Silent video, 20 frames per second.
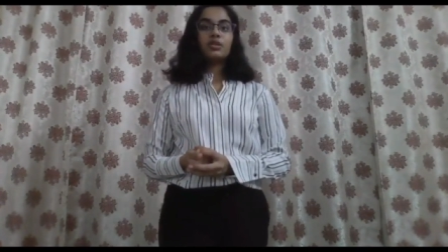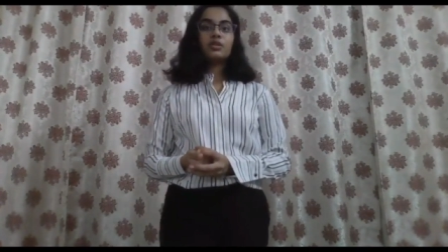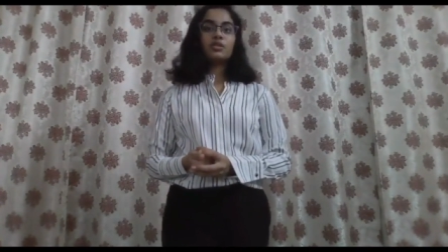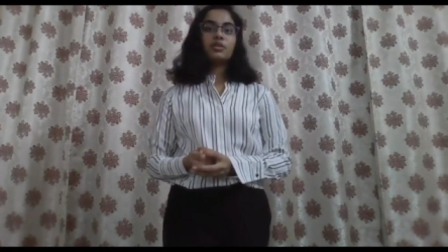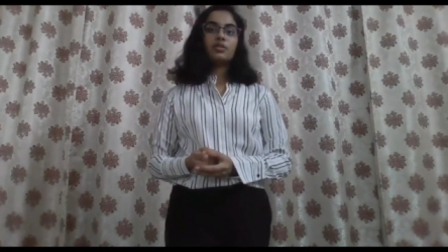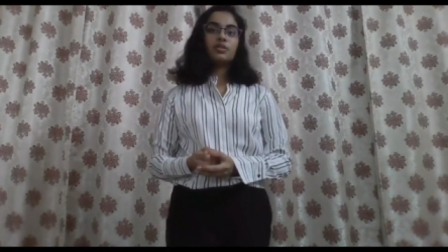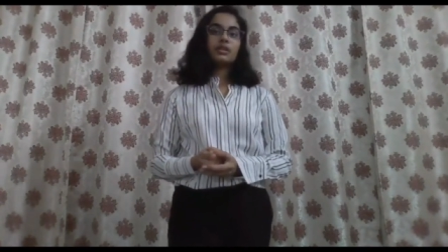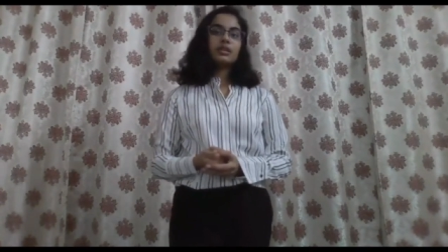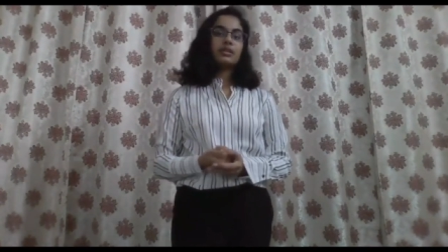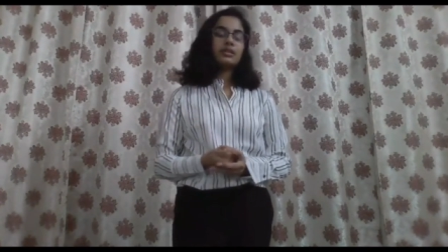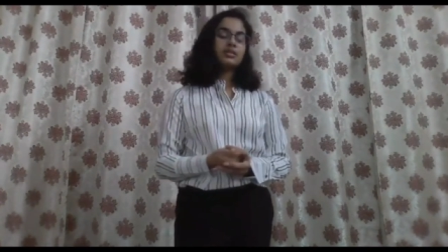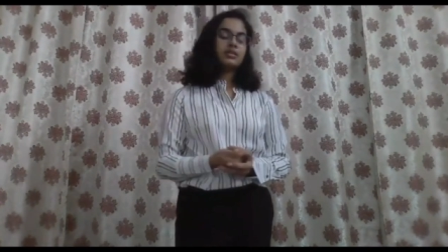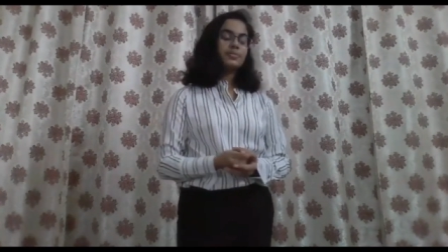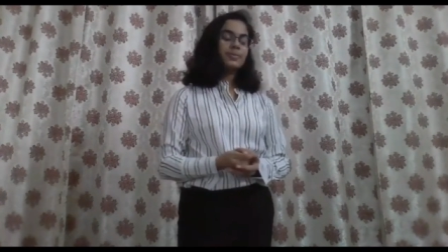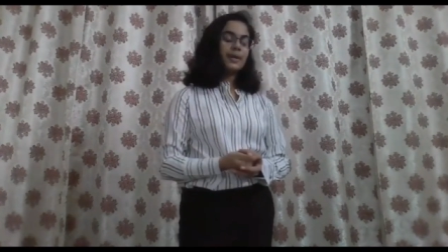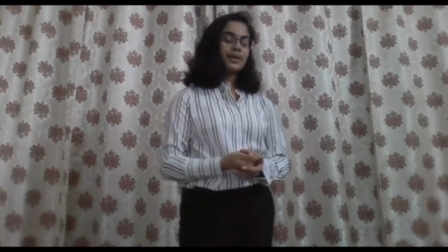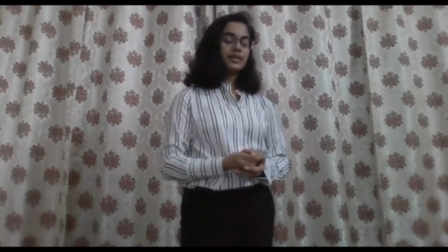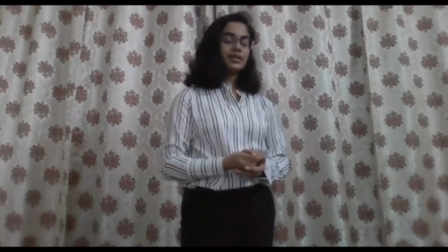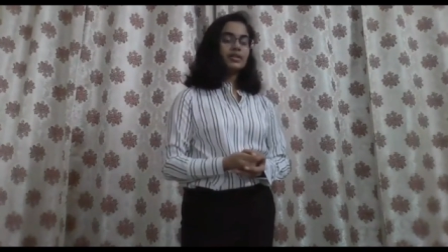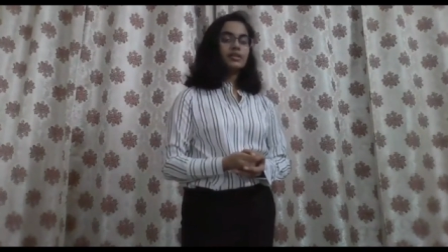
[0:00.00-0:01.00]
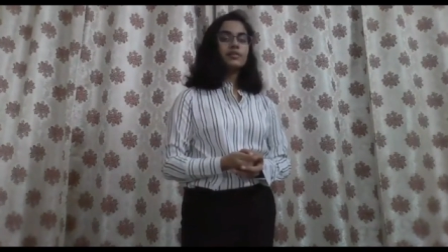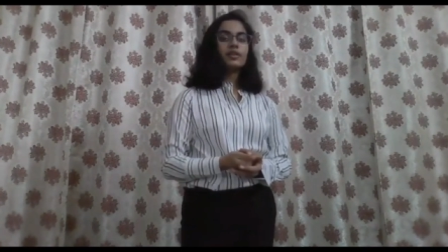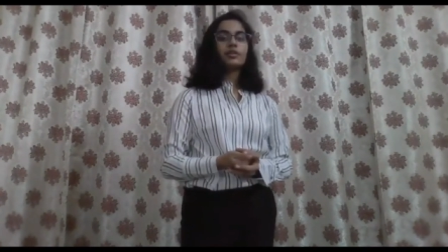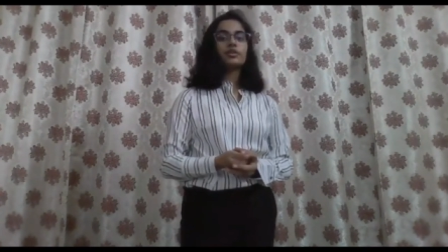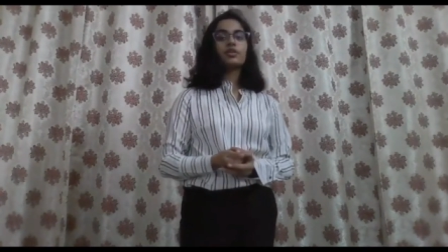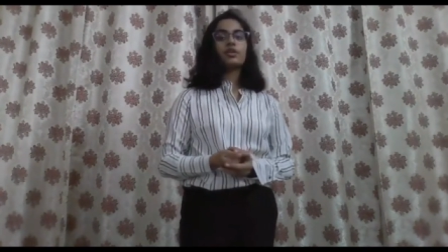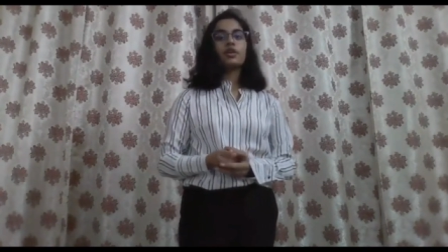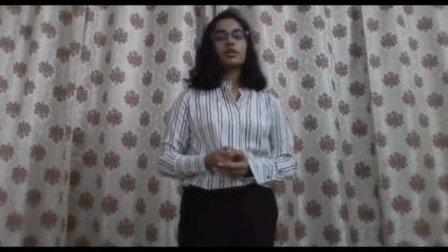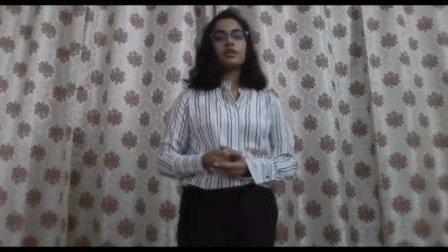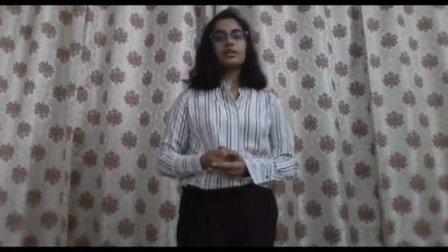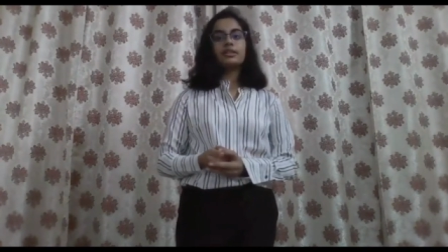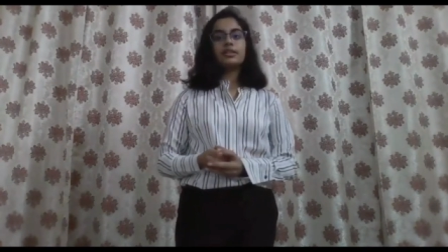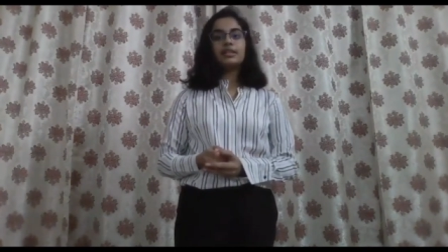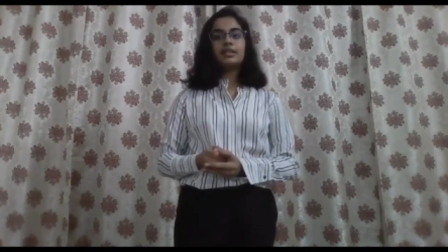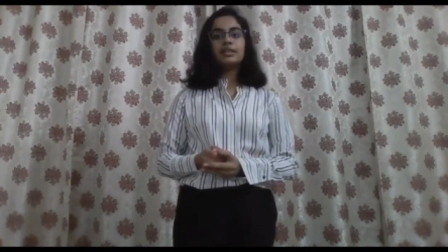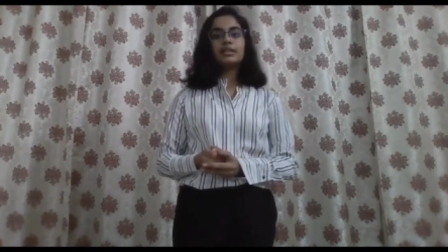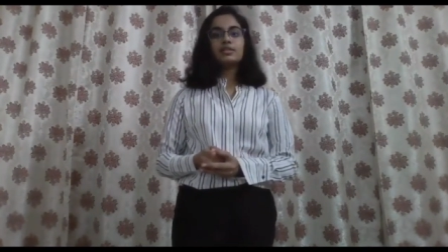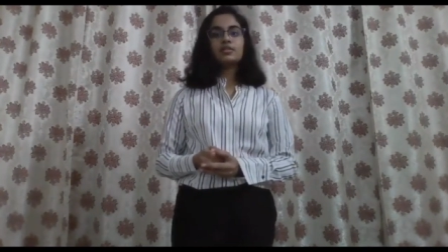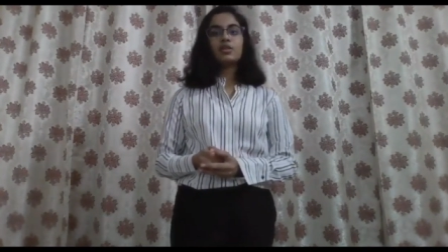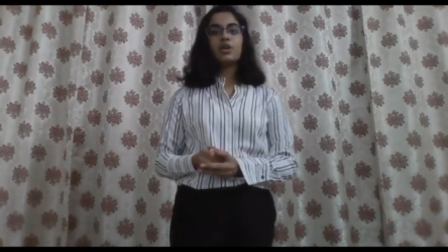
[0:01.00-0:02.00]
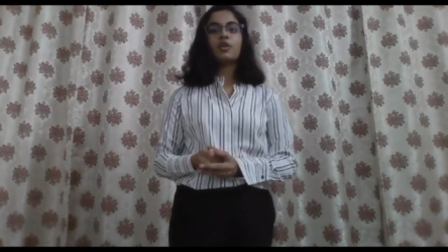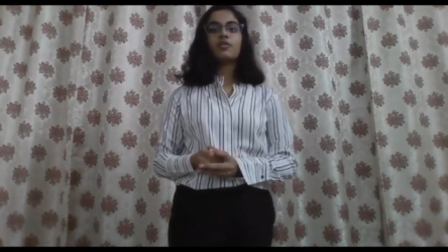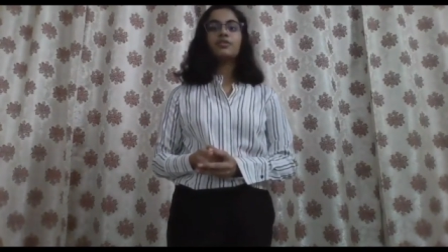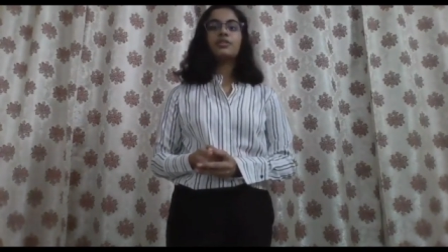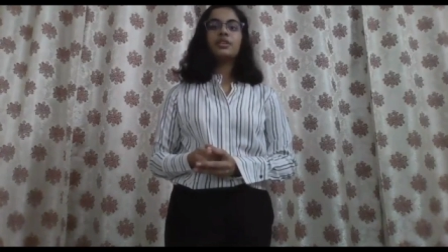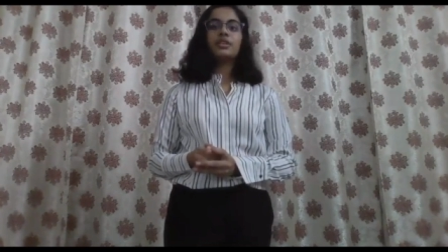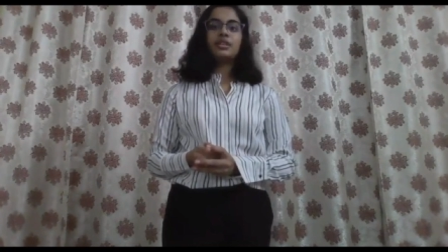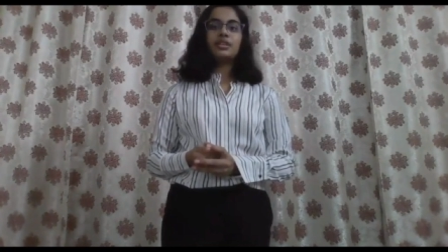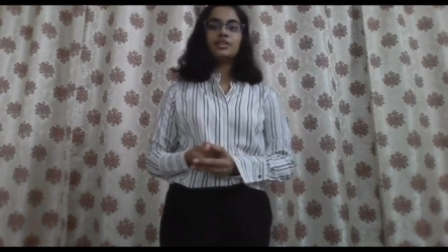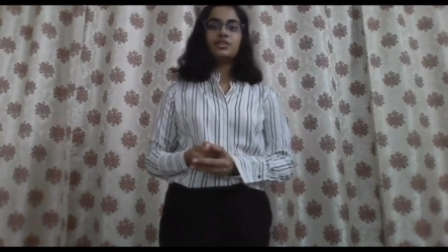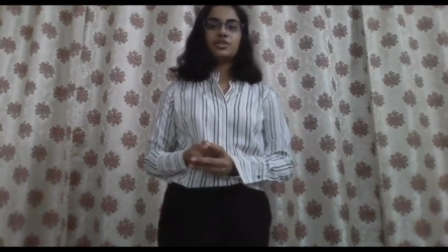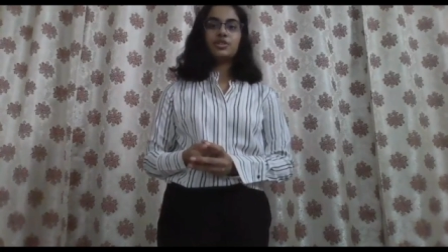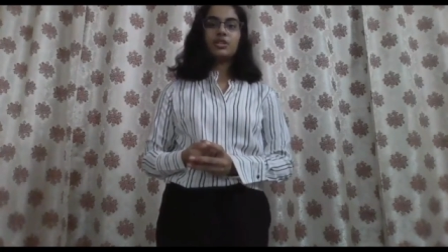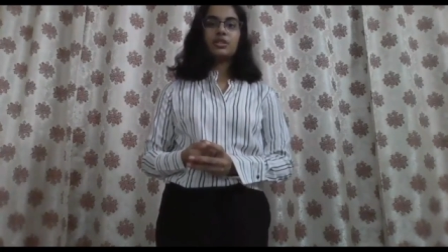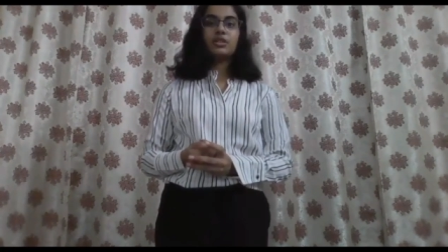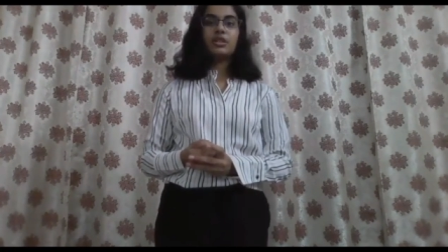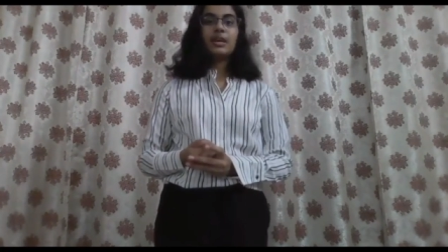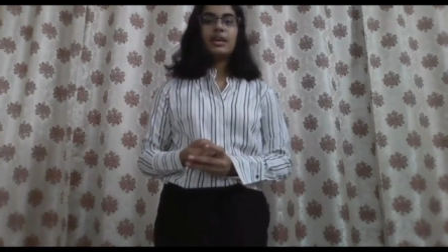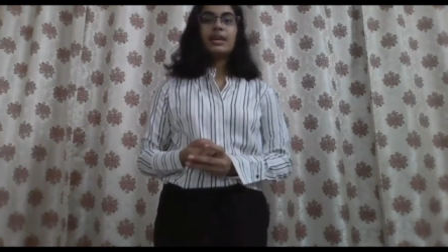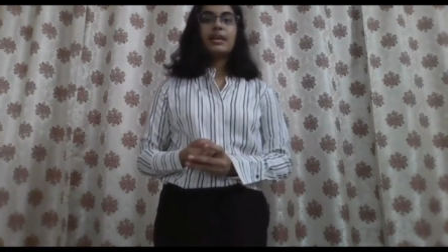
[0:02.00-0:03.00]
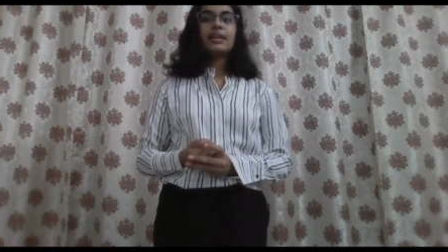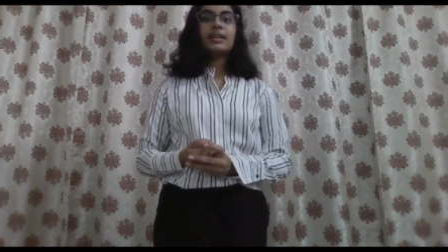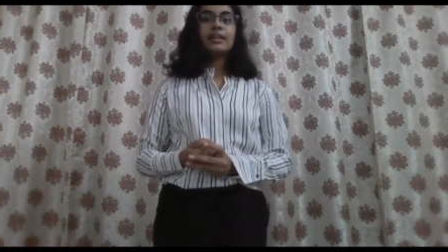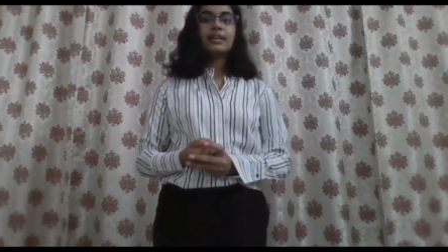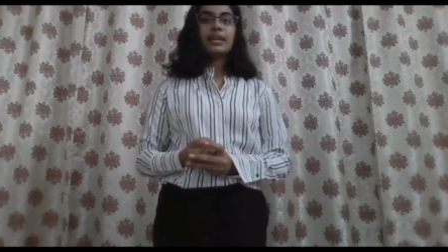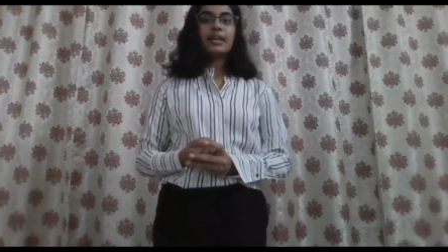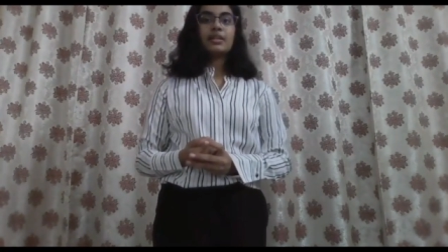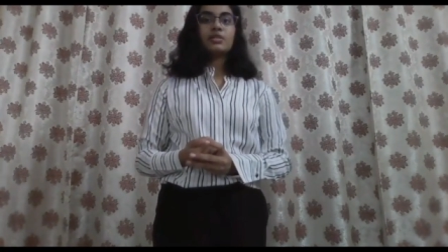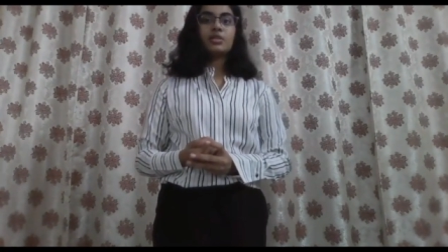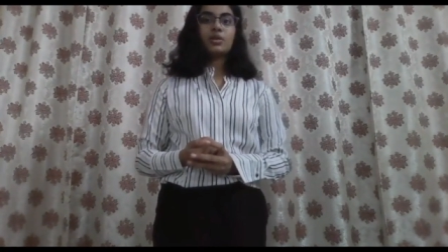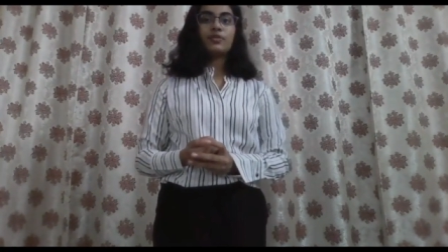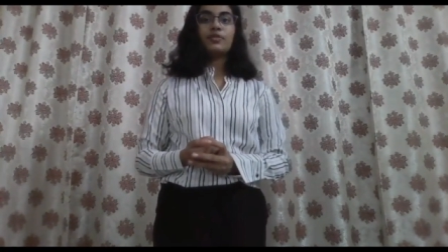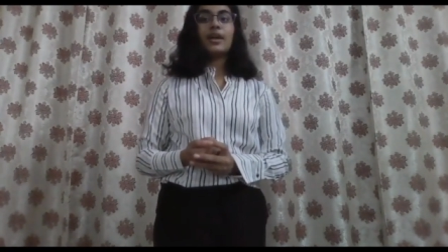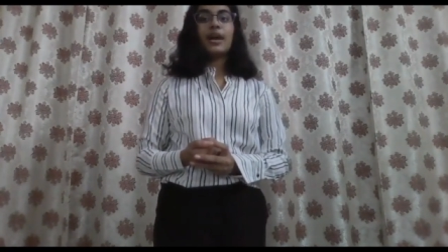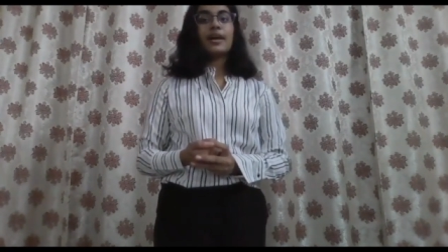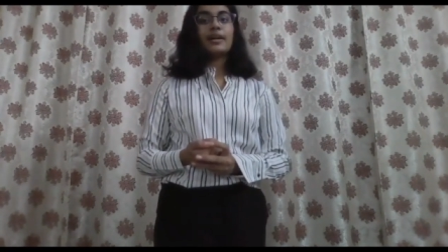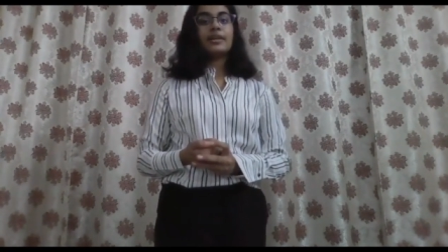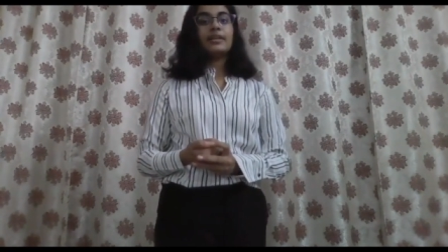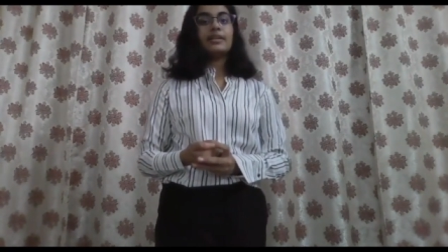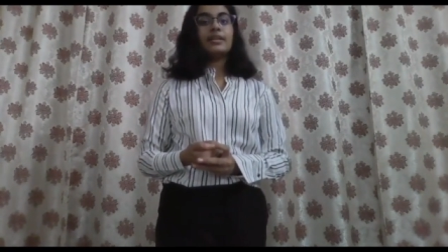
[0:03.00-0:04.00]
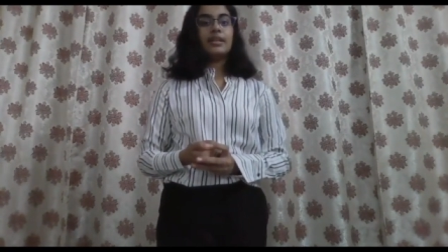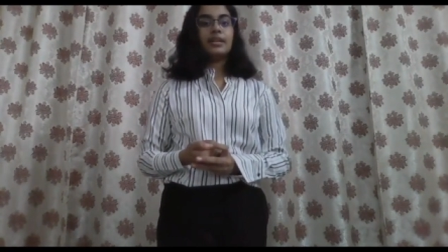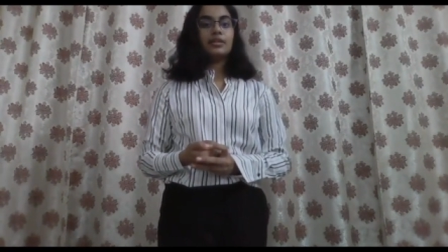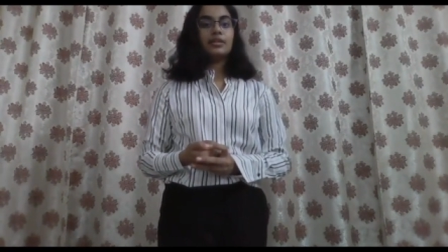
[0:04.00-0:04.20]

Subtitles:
respective authorities of the region in case of dire need.